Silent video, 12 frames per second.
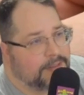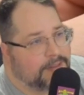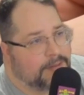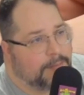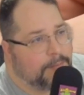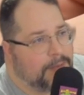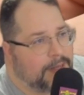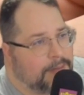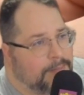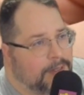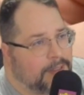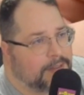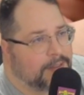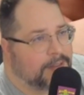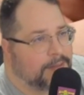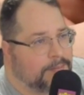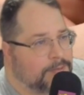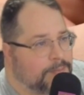many, many
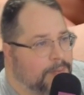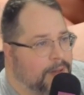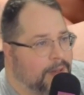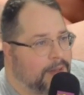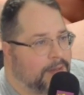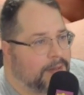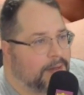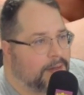times by